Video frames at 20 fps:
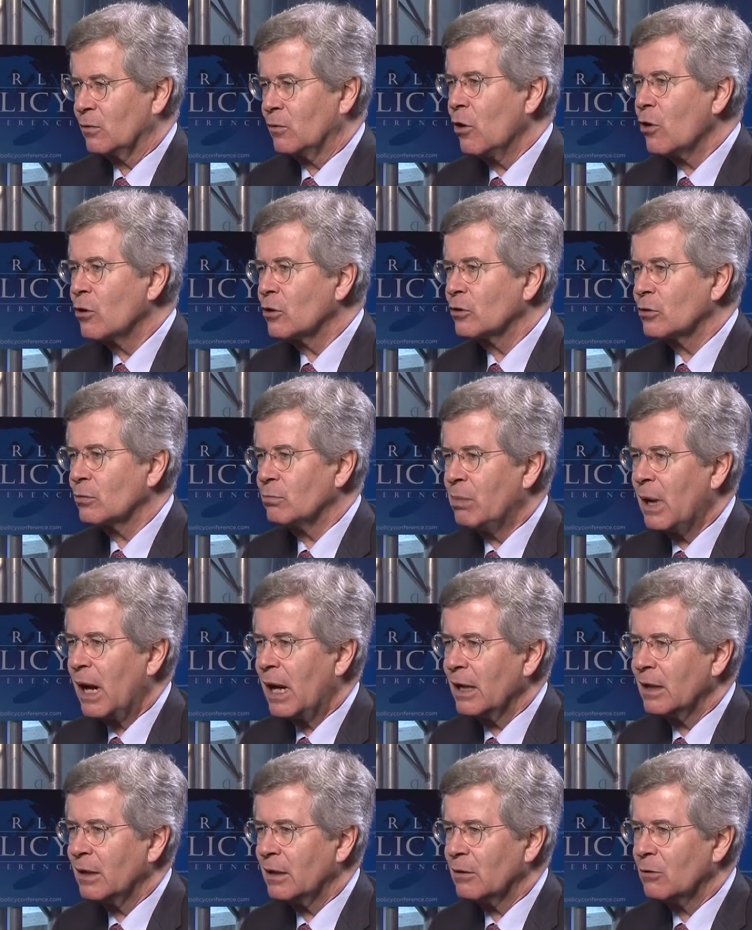cooked
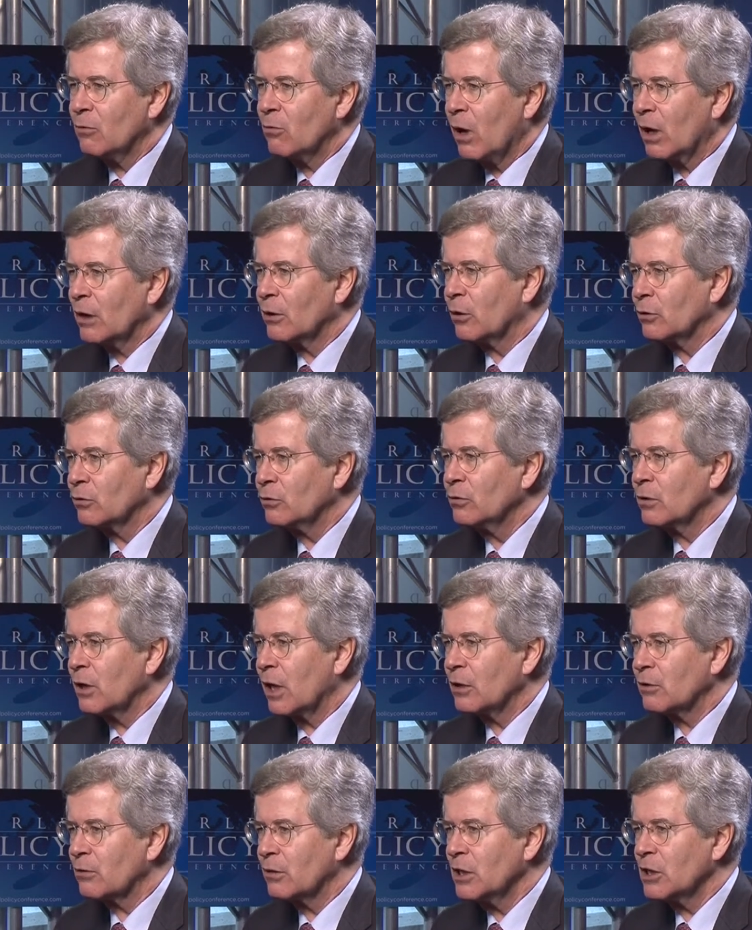by one or two
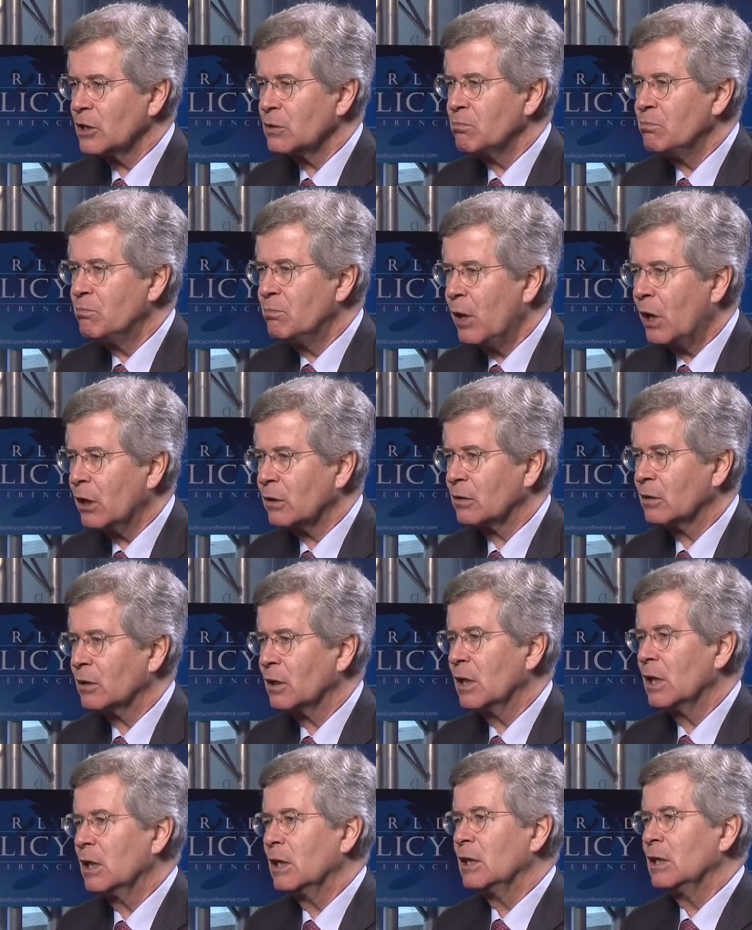countries, but
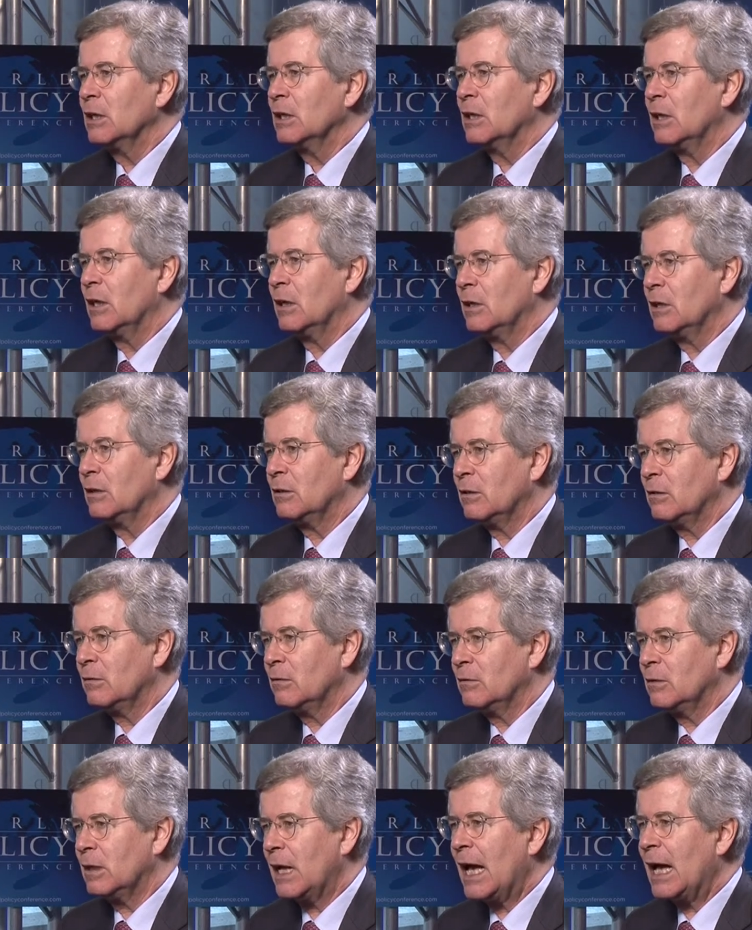uh,
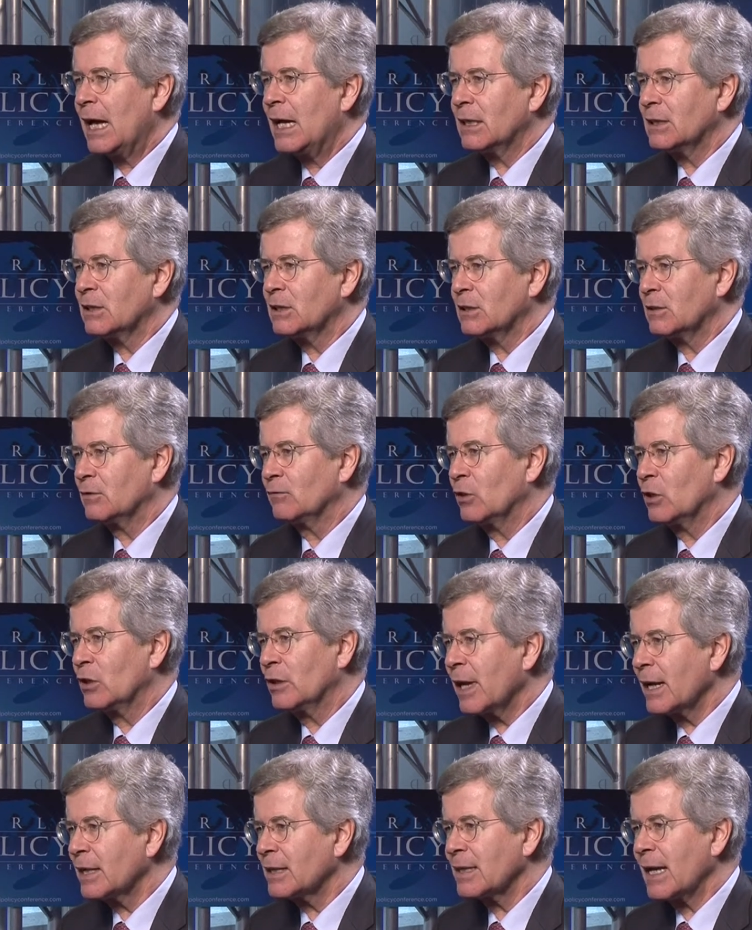as the
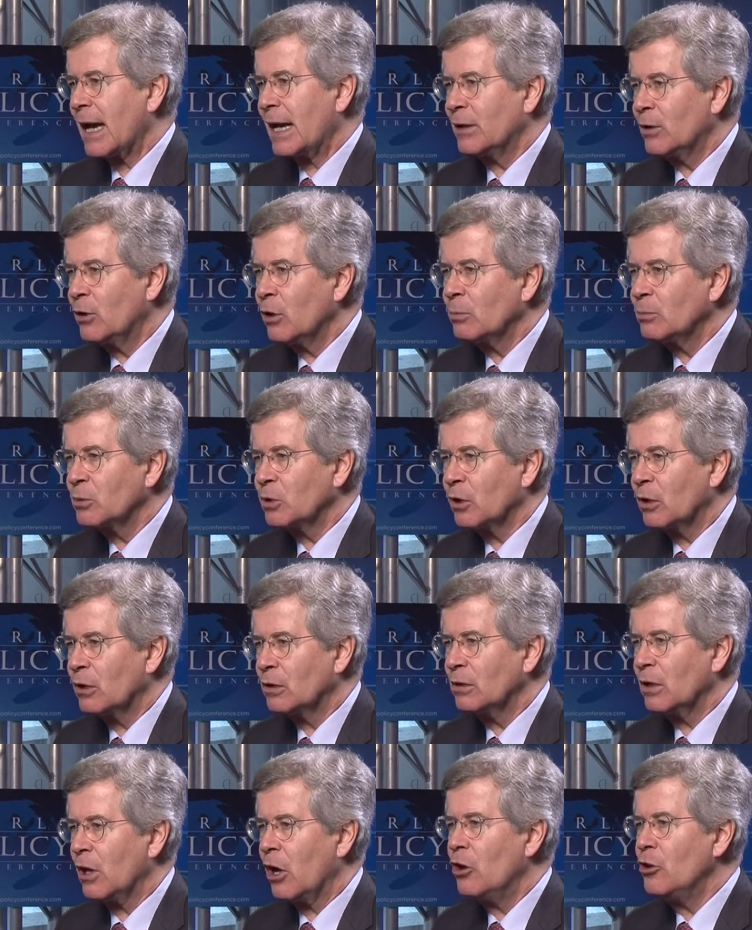text
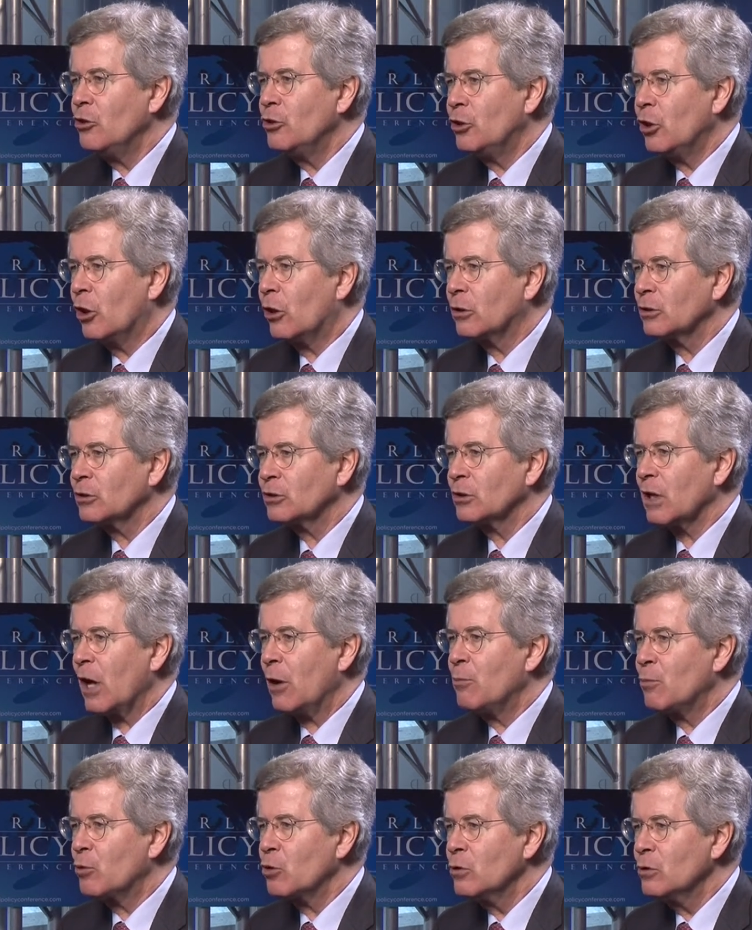adopted, endorsed,
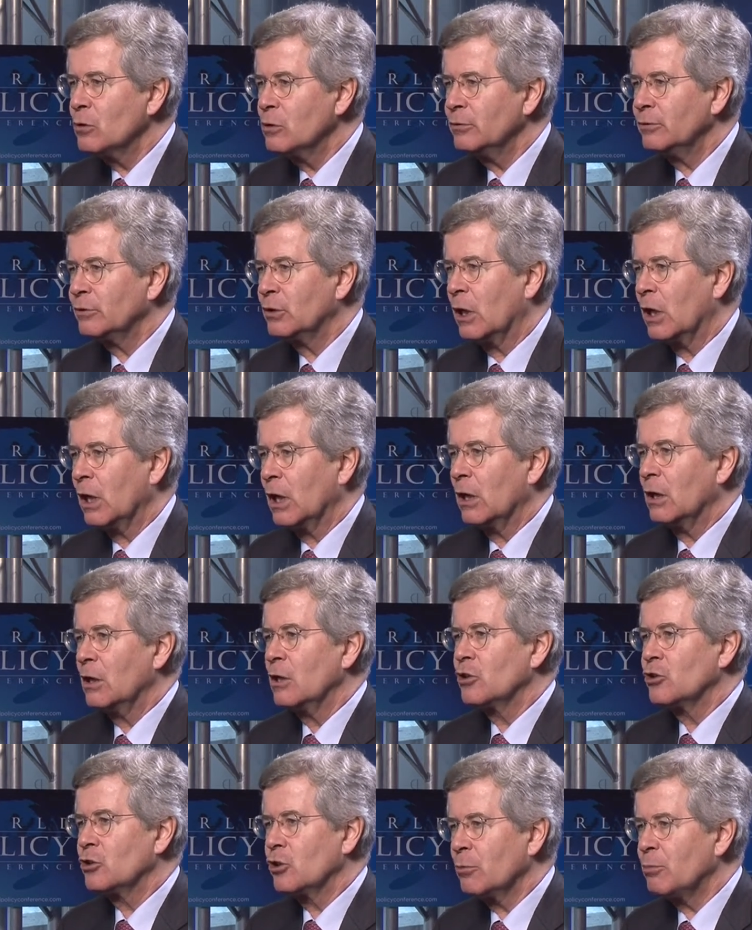approved,
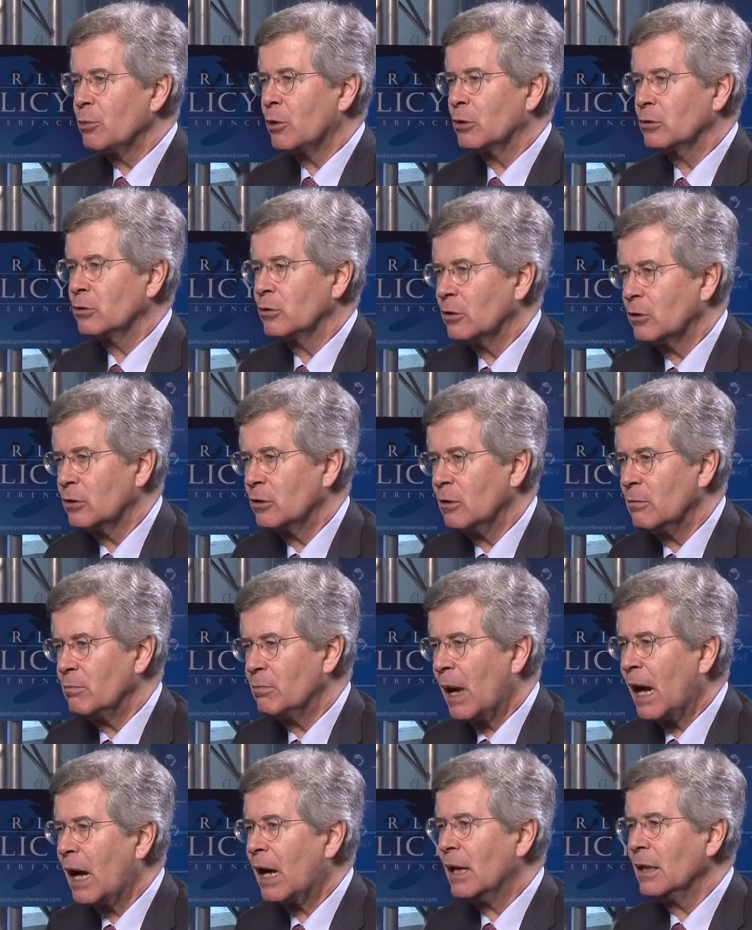
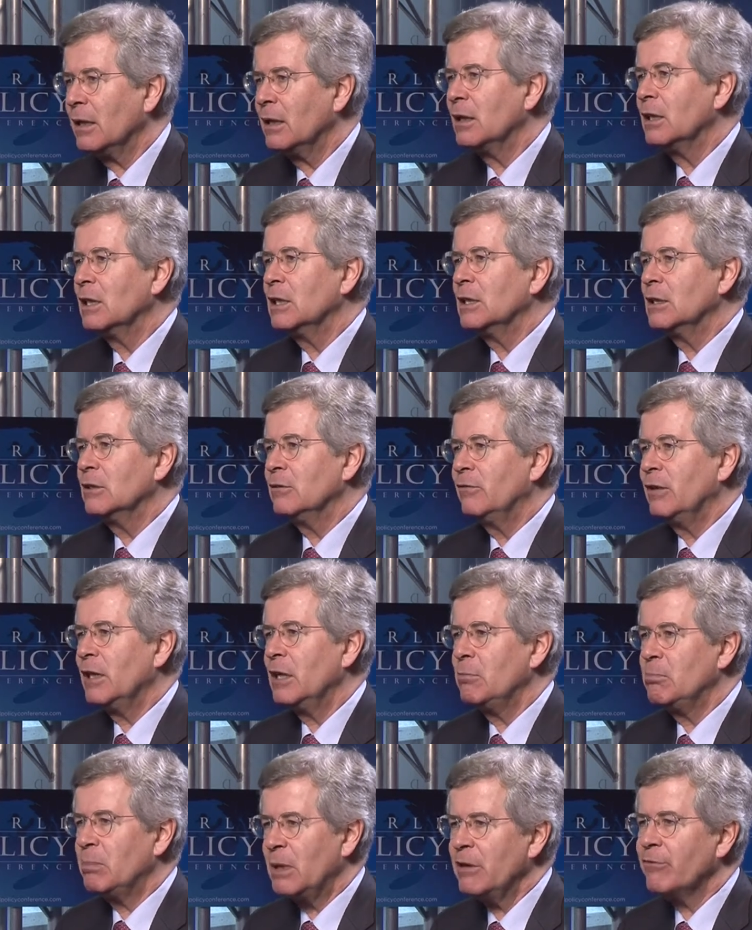supported by
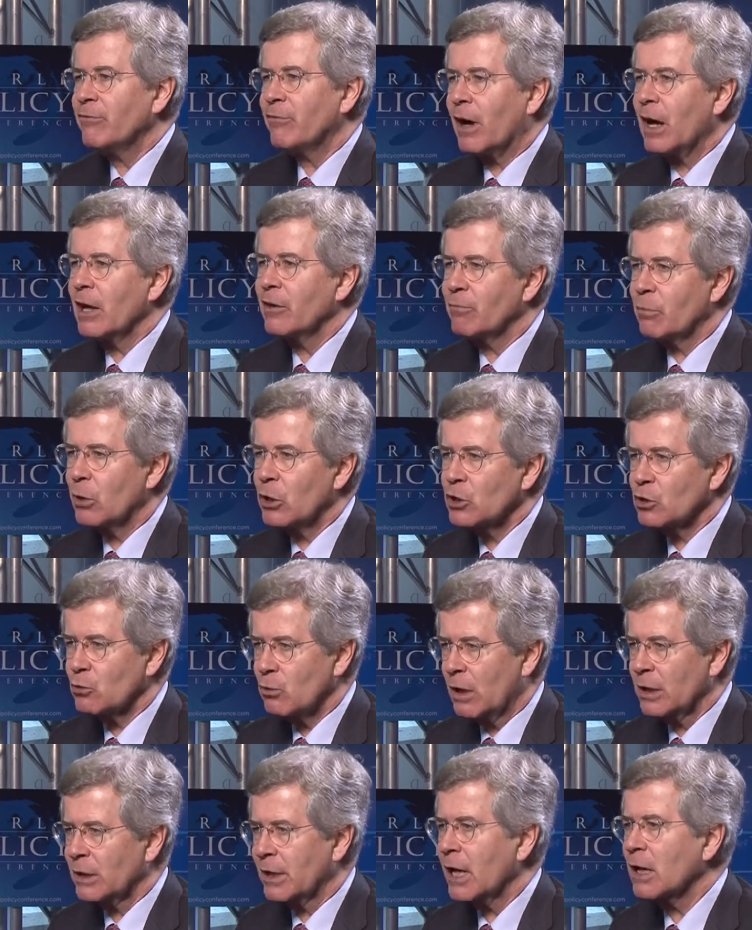the P5 plus
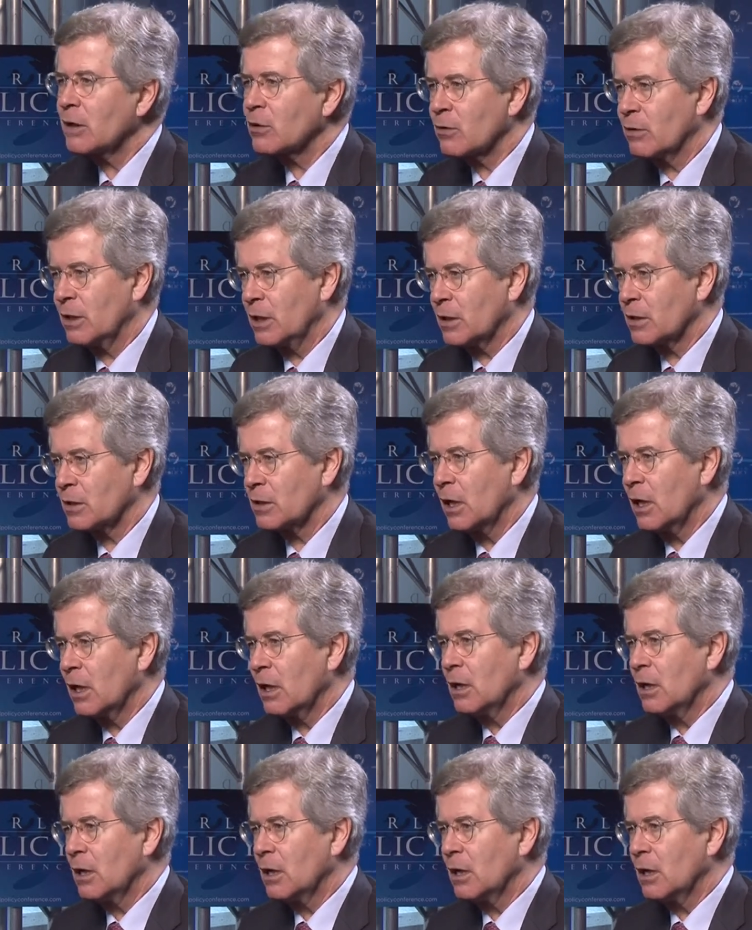one countries.